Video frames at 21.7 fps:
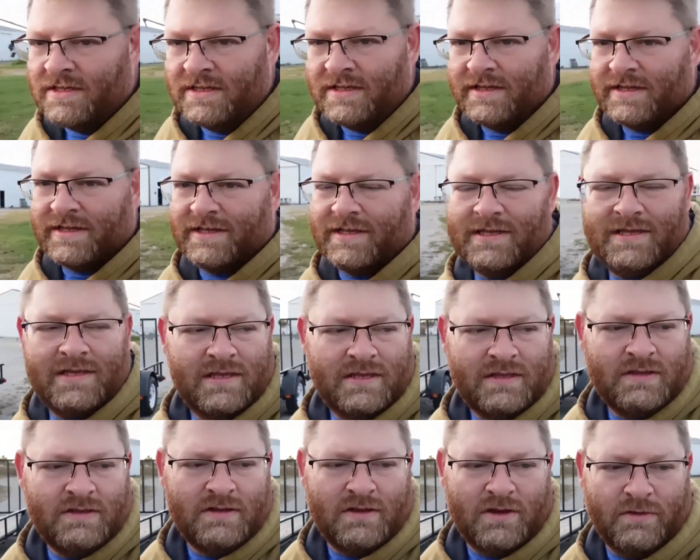Like,
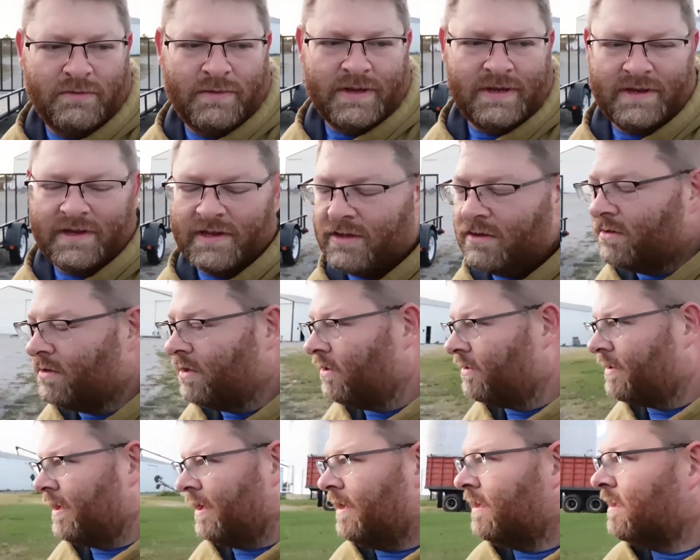no big deal.
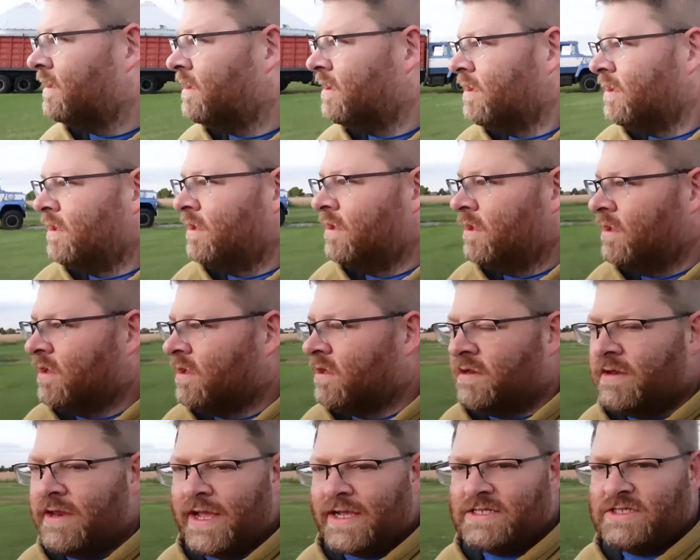Okay,
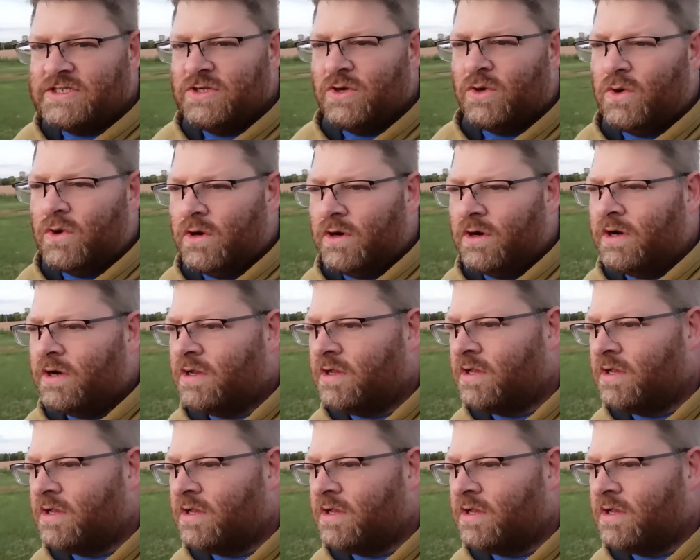next tour.